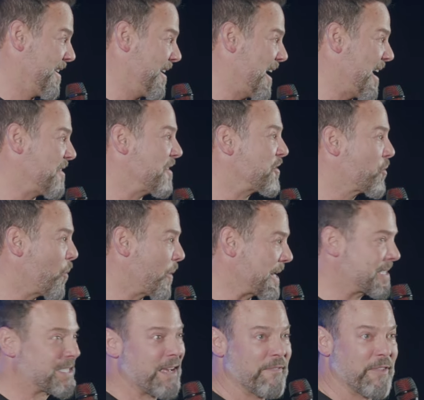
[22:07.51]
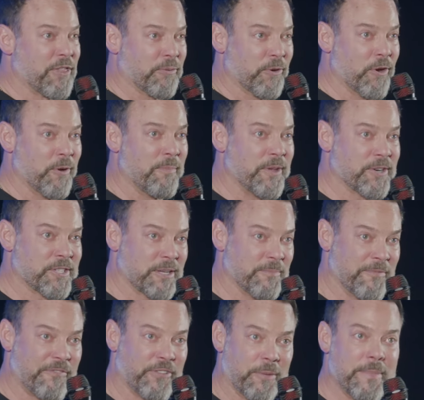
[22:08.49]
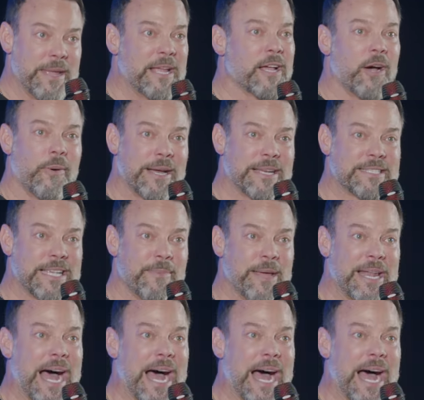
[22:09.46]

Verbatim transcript: And then 27th room, there's a flamingo exhibit.